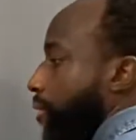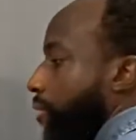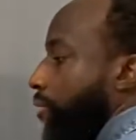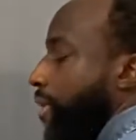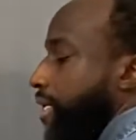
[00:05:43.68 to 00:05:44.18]

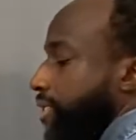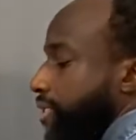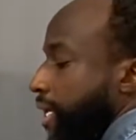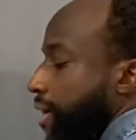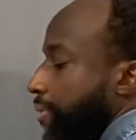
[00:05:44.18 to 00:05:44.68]
What is
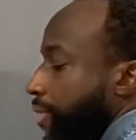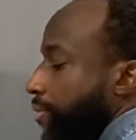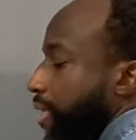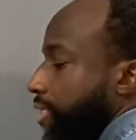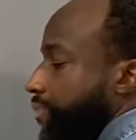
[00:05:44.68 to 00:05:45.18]
M and
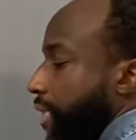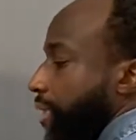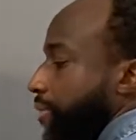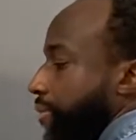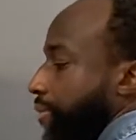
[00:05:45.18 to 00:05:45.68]
what is B?
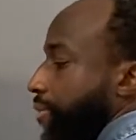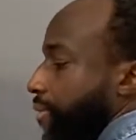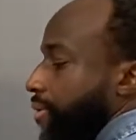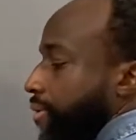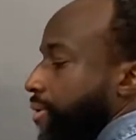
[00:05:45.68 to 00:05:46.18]

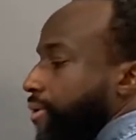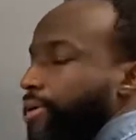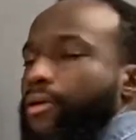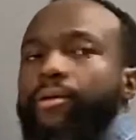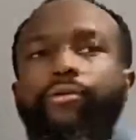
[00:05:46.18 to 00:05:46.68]

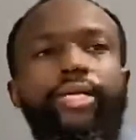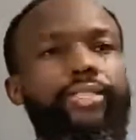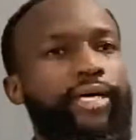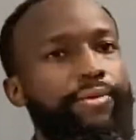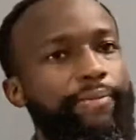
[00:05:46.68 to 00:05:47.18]
What is
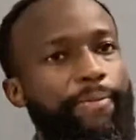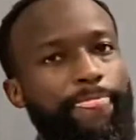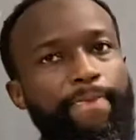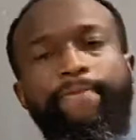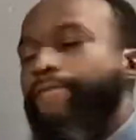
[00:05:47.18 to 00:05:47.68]
M?
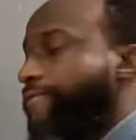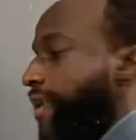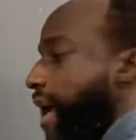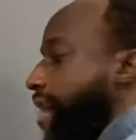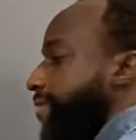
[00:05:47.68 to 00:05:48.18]

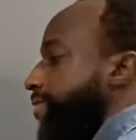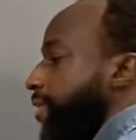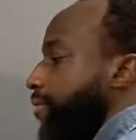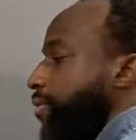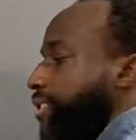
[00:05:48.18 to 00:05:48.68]
5.
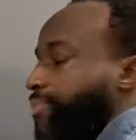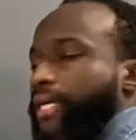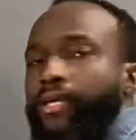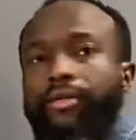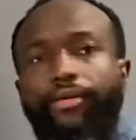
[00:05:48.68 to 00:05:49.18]
What's B?